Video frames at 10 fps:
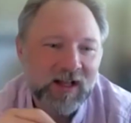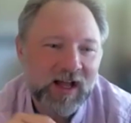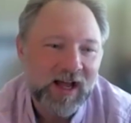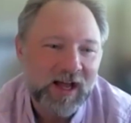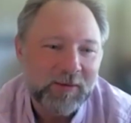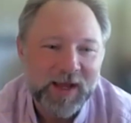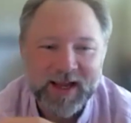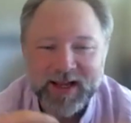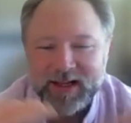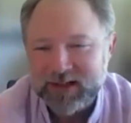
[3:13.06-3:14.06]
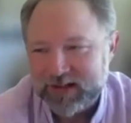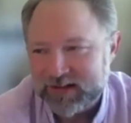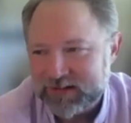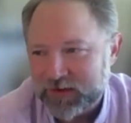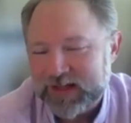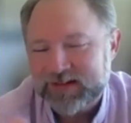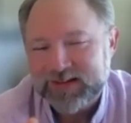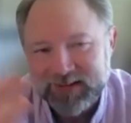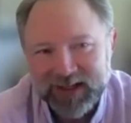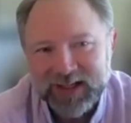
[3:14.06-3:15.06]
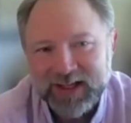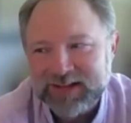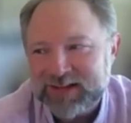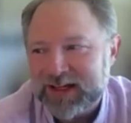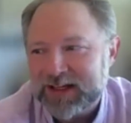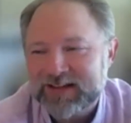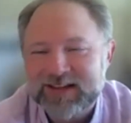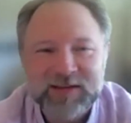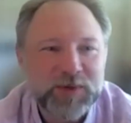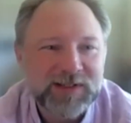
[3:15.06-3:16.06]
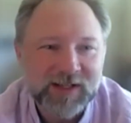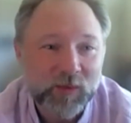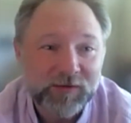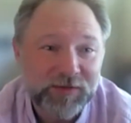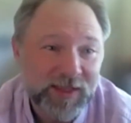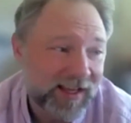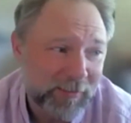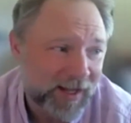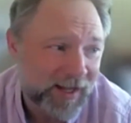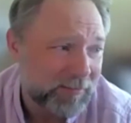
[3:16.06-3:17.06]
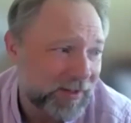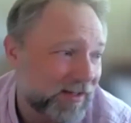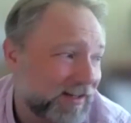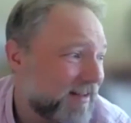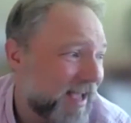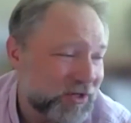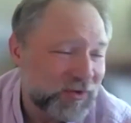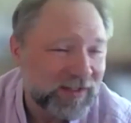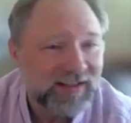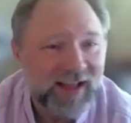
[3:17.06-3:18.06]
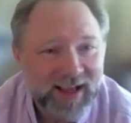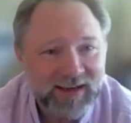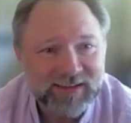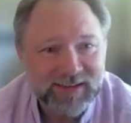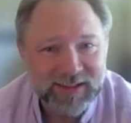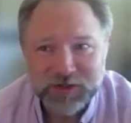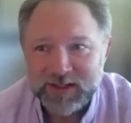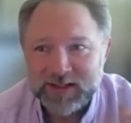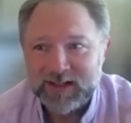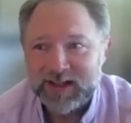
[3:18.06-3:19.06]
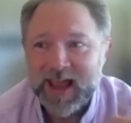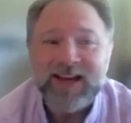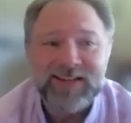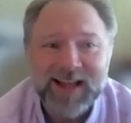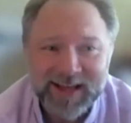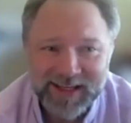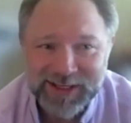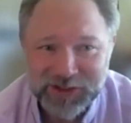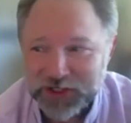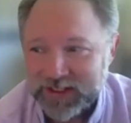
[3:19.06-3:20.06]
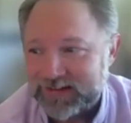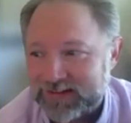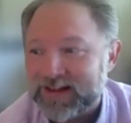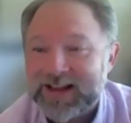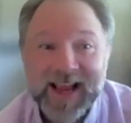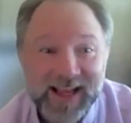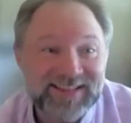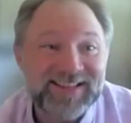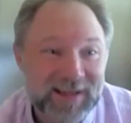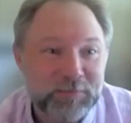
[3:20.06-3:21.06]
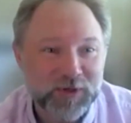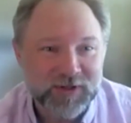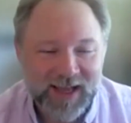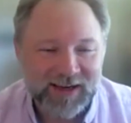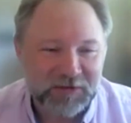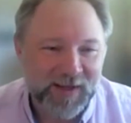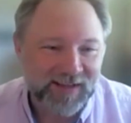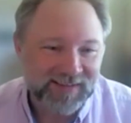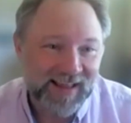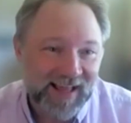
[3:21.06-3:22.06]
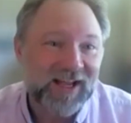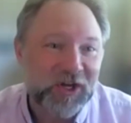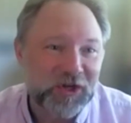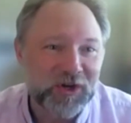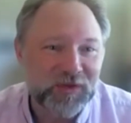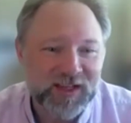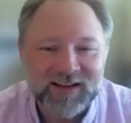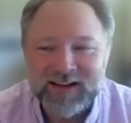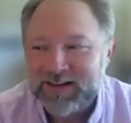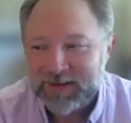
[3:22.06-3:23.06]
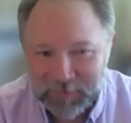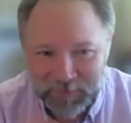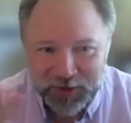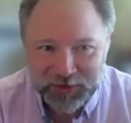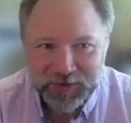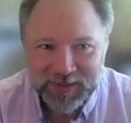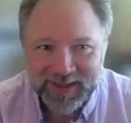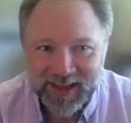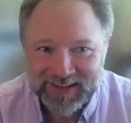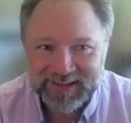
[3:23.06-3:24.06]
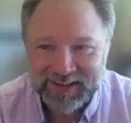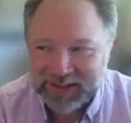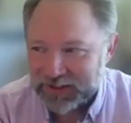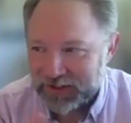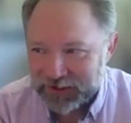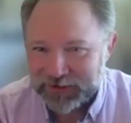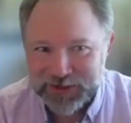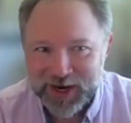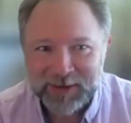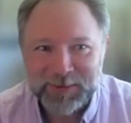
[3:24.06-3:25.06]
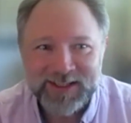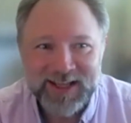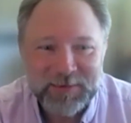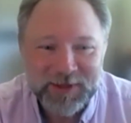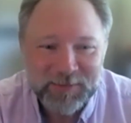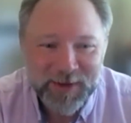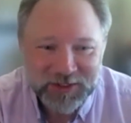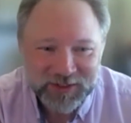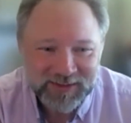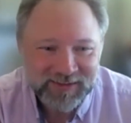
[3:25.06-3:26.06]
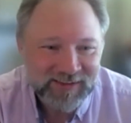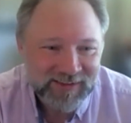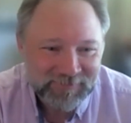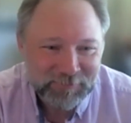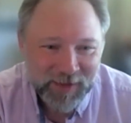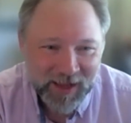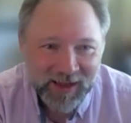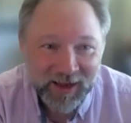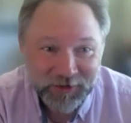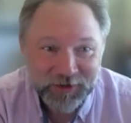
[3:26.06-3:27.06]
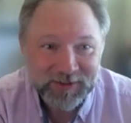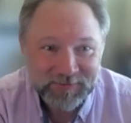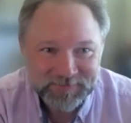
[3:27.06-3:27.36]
Um, and so that's it's a it's a simplistic way of thinking about it, but actually anesthesia anesthetic EEG is is simple at a space, and that's how you know that you're doing a, a your, your job and keeping the patient uh, under.